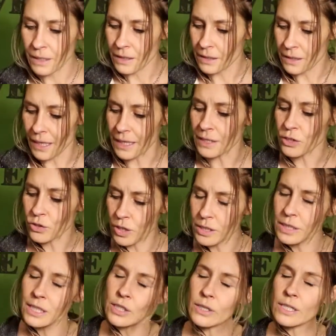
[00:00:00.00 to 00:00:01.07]
yes,
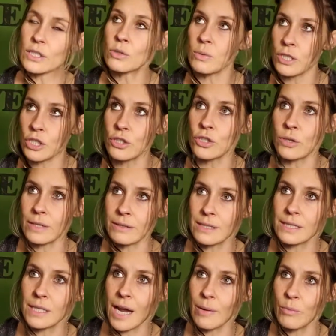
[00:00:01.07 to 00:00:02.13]
trusting your intuition during this
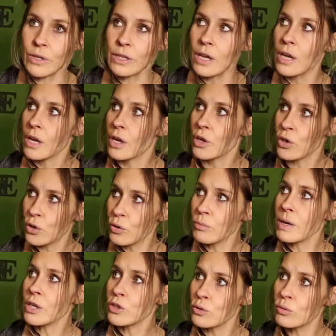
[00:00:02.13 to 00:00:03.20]
time with whom
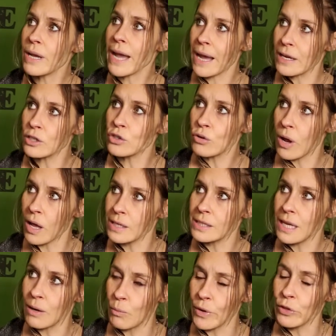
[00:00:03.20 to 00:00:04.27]
you can trust
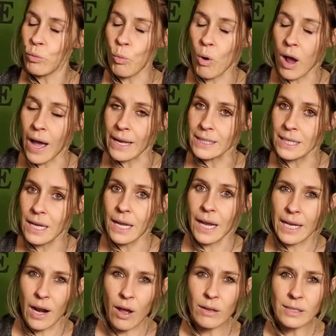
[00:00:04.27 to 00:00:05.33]
and with what.
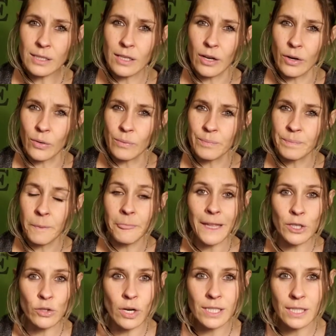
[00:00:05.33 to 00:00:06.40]
And also
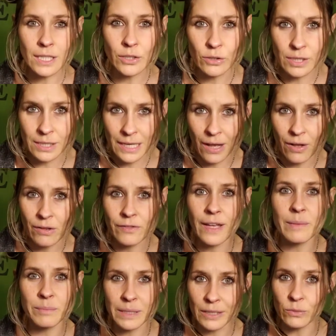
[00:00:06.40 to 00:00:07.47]
trusting yourself, and being